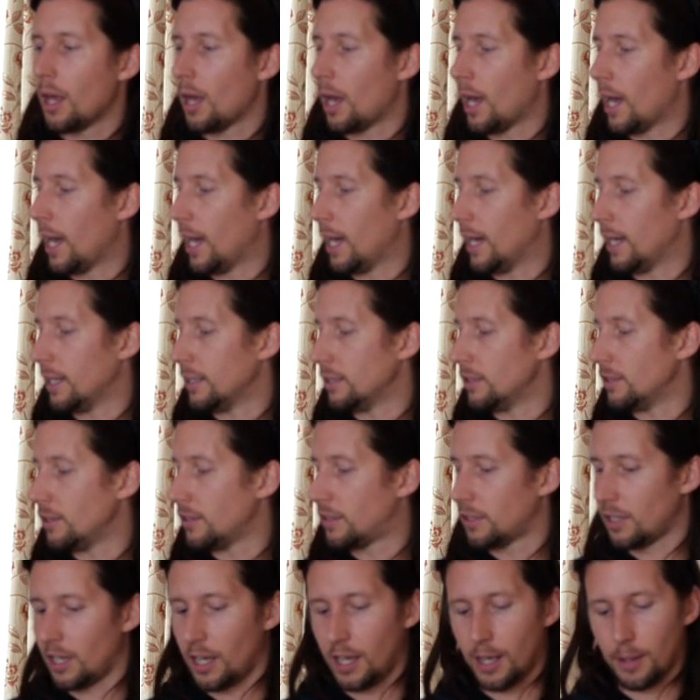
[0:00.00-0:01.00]

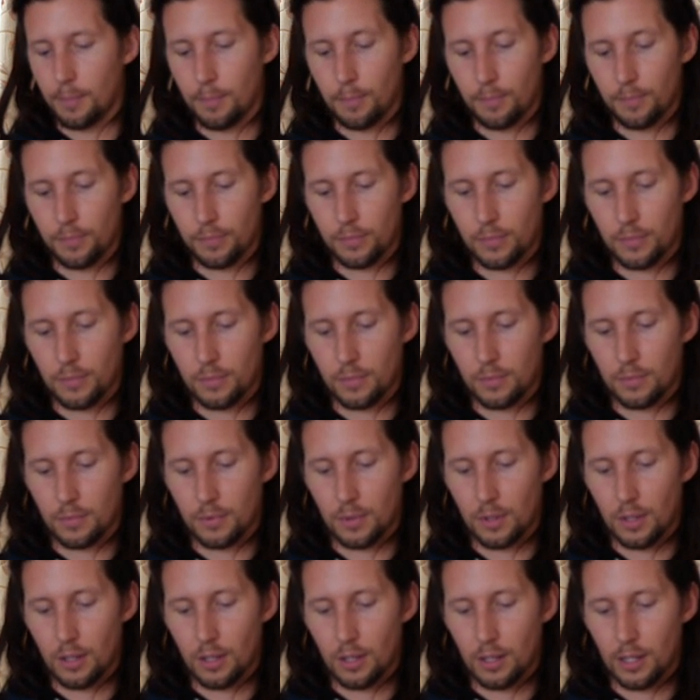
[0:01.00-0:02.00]
And
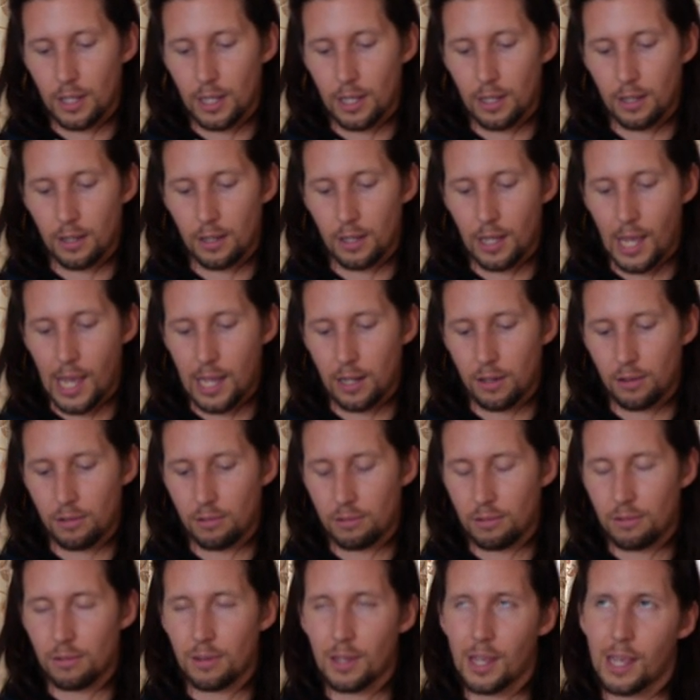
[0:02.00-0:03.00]
I
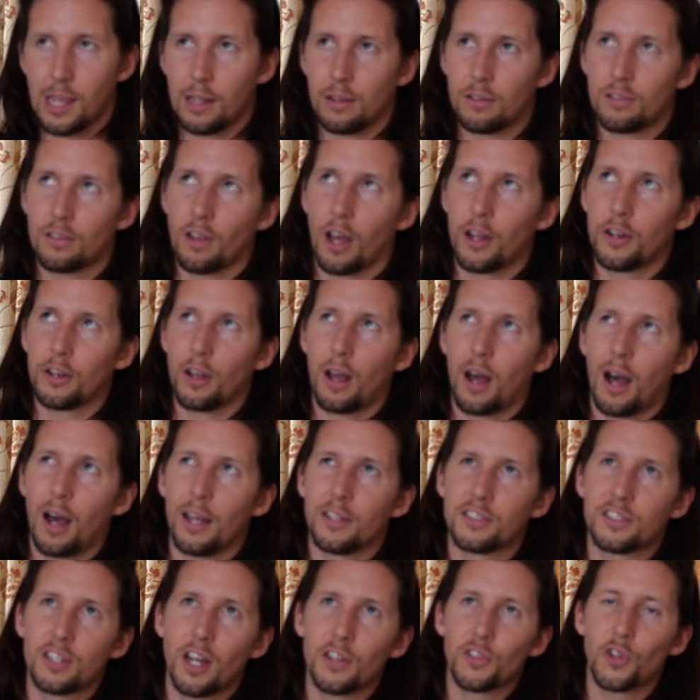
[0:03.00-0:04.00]

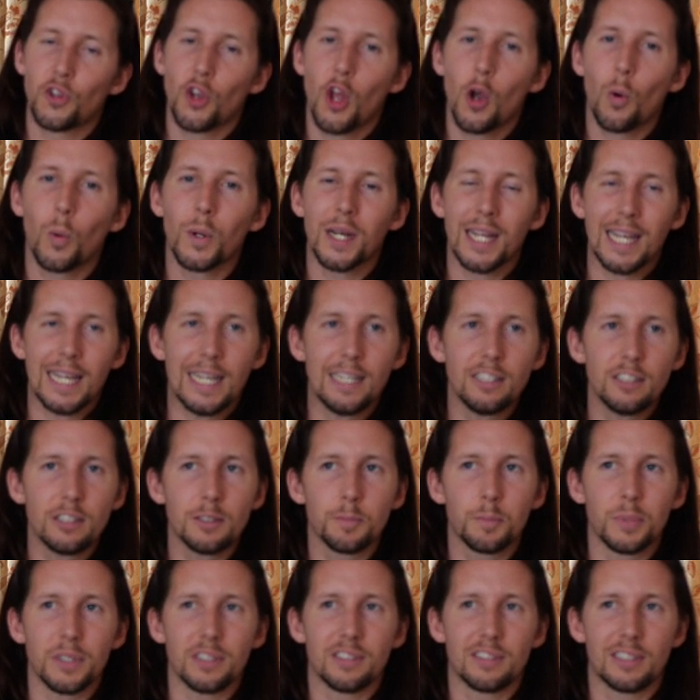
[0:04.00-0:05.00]
start to know what it is,
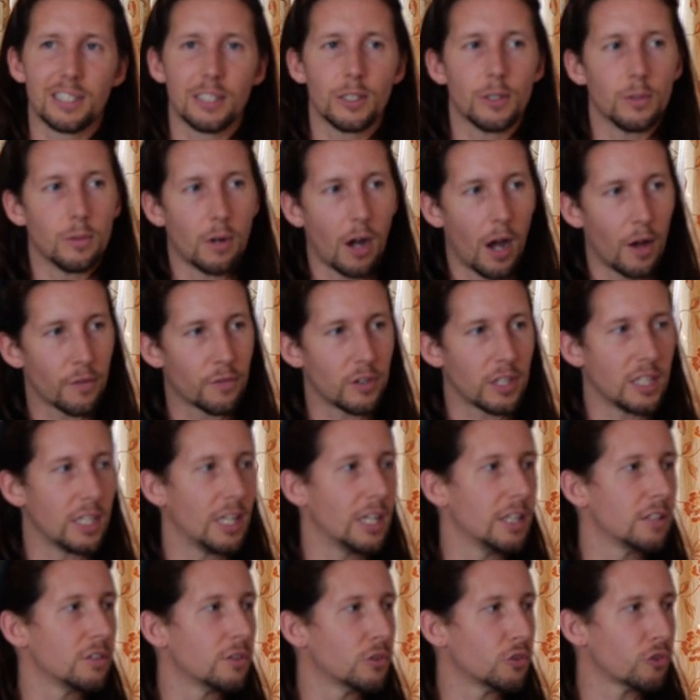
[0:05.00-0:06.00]
but still after
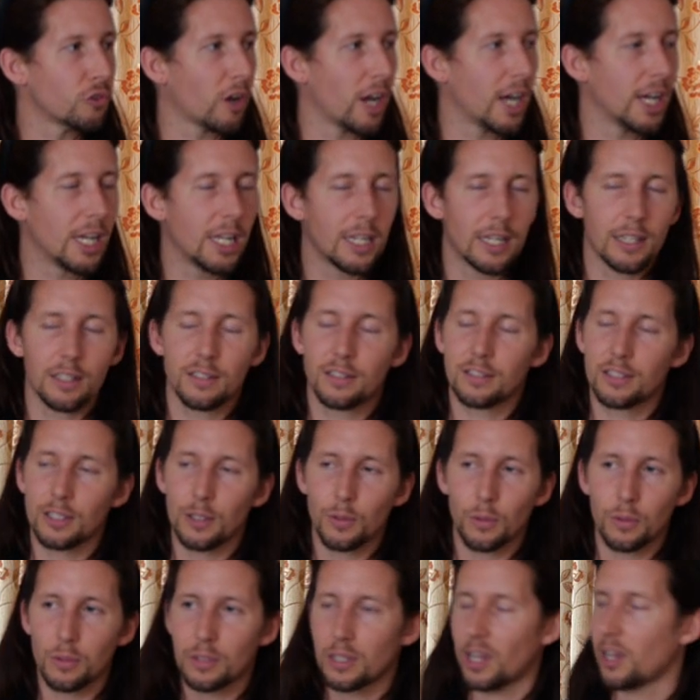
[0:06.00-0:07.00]
years of training, it's
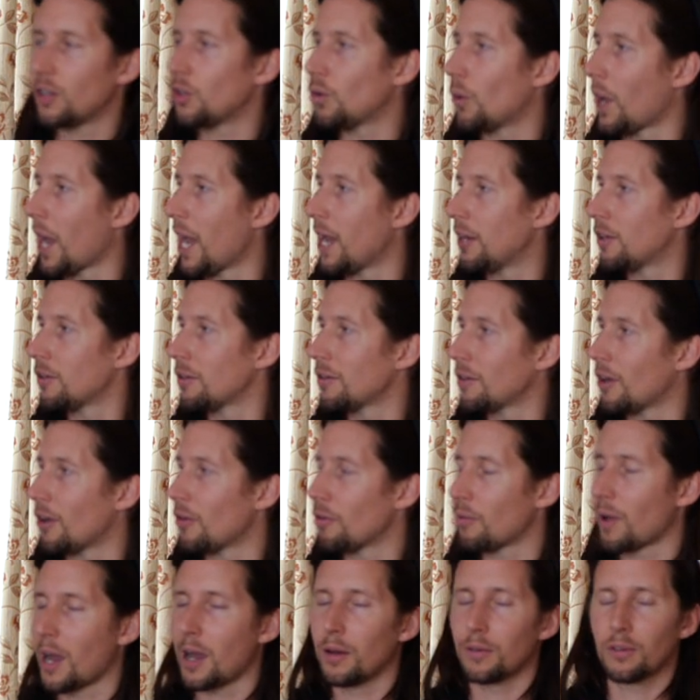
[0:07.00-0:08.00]
still getting your head
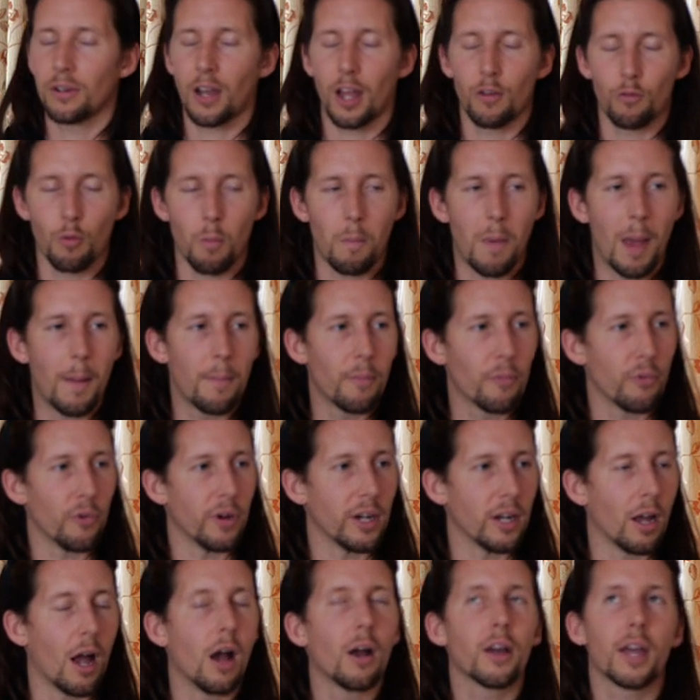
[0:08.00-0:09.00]
around, like
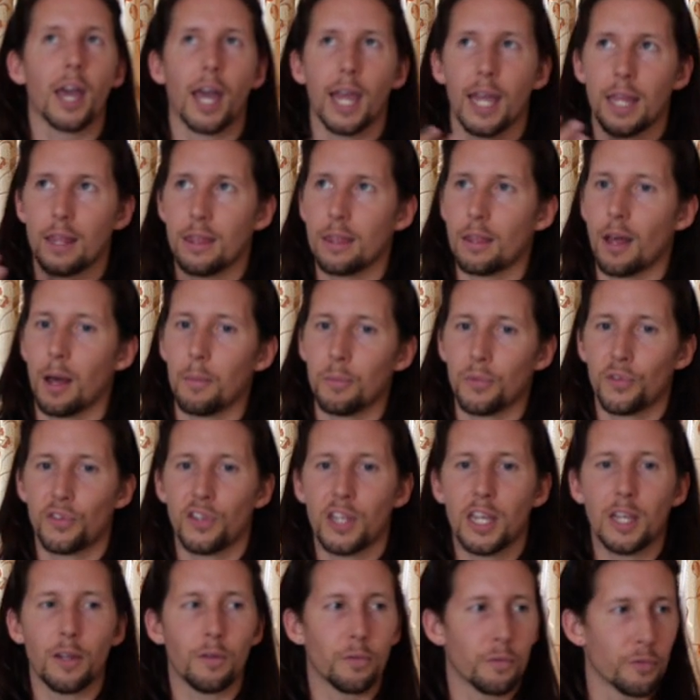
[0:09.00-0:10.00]
remembering, okay, I'm
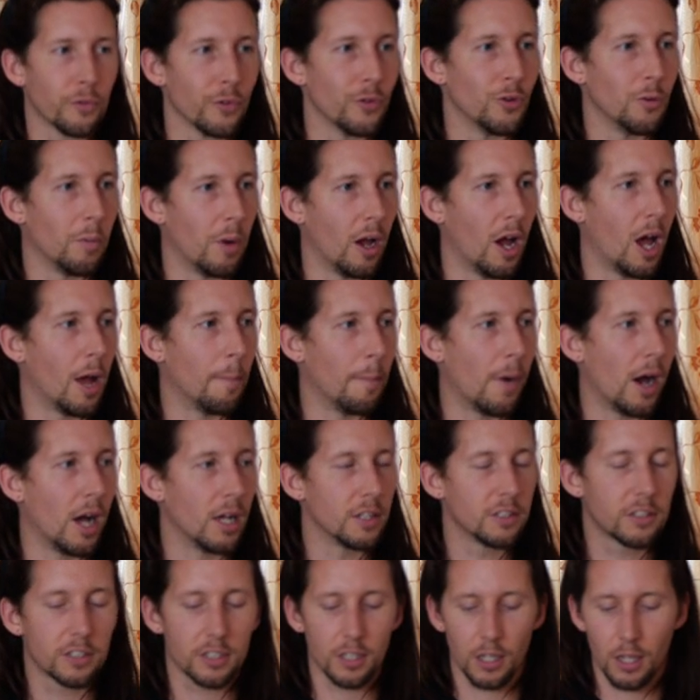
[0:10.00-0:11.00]
seeing through my eye
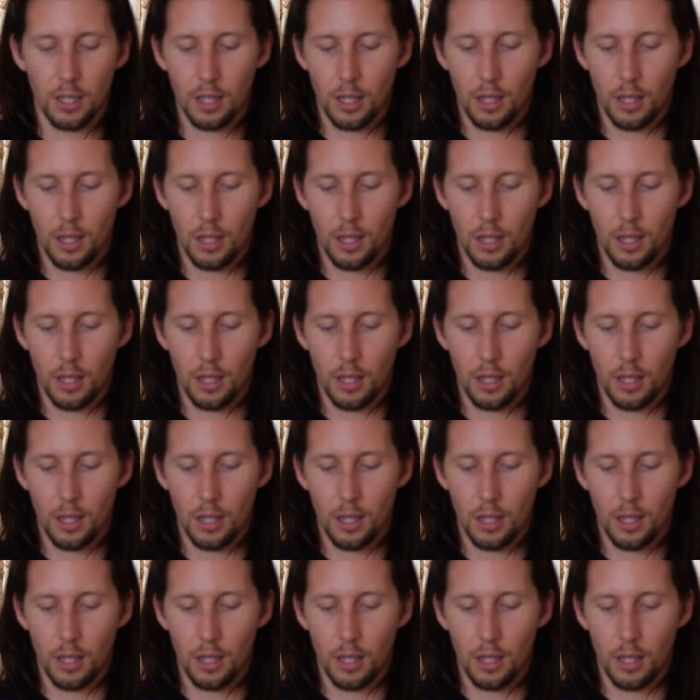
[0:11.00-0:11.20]
mask.